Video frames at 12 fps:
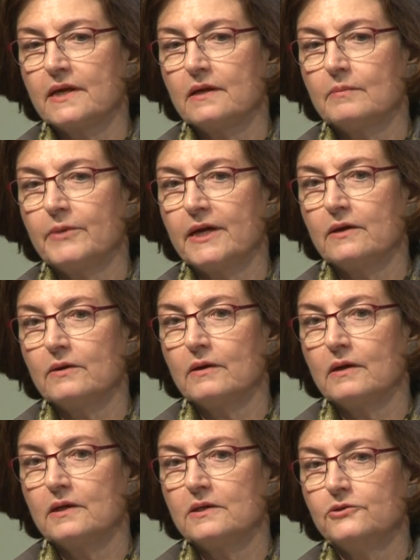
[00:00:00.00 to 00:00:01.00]
by a
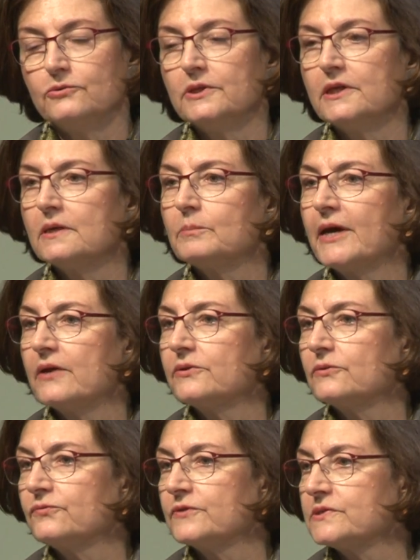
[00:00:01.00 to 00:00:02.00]
unique
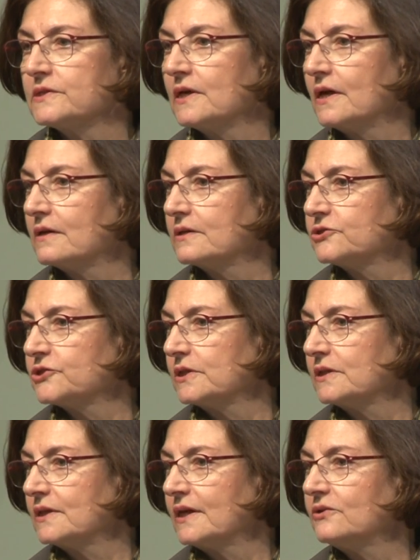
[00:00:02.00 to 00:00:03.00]
pathophysiology.
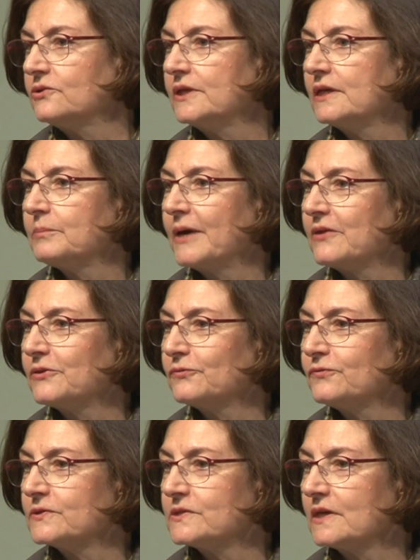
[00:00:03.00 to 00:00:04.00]
And that unique
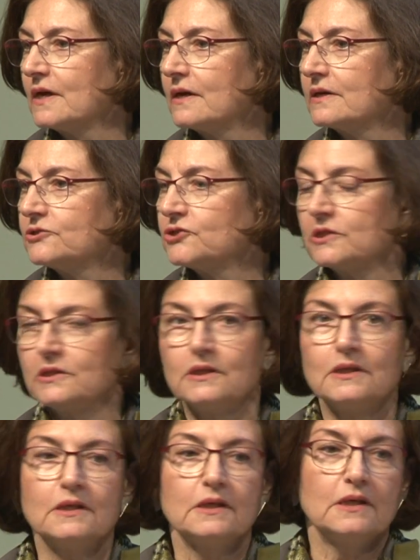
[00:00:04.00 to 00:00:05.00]
pathophysiology
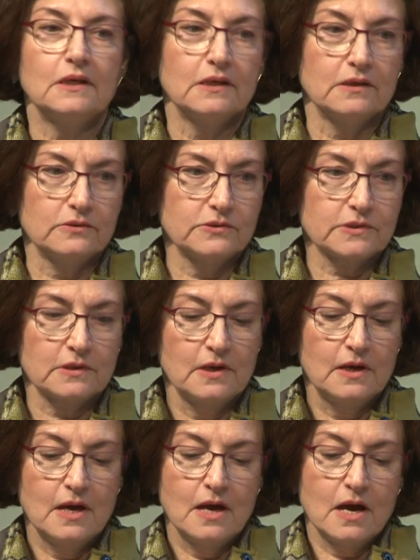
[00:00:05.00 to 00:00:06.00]
is
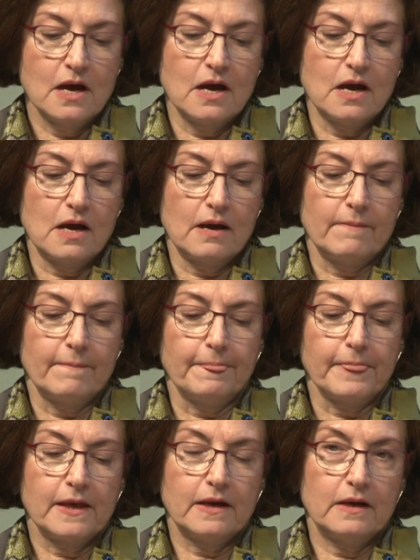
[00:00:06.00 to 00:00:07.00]
um,
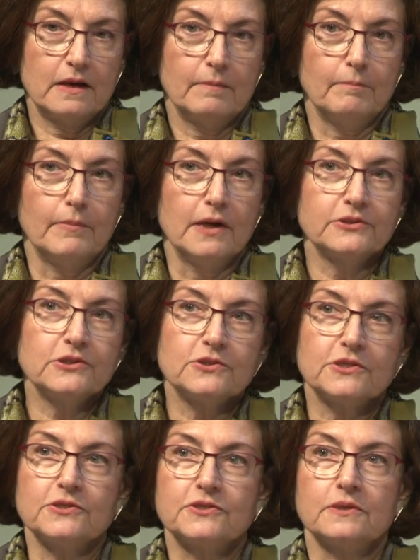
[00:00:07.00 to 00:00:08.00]

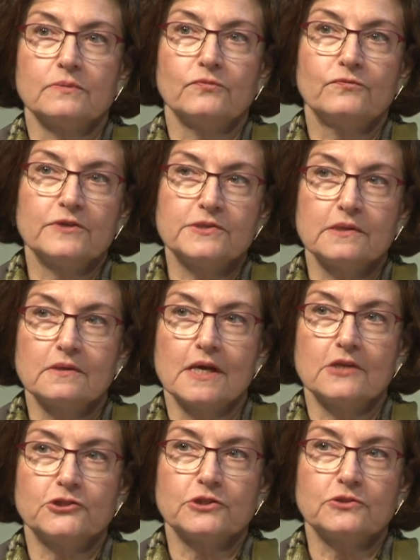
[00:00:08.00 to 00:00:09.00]
multisystem
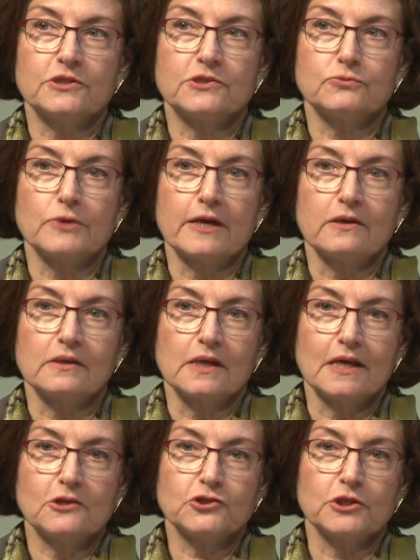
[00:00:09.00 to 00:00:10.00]
physiologic
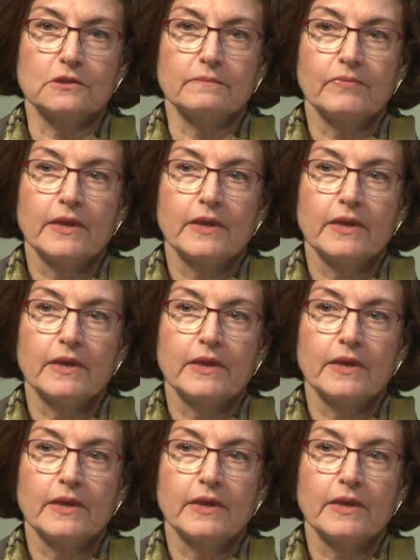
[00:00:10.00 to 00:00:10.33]
dysregulation,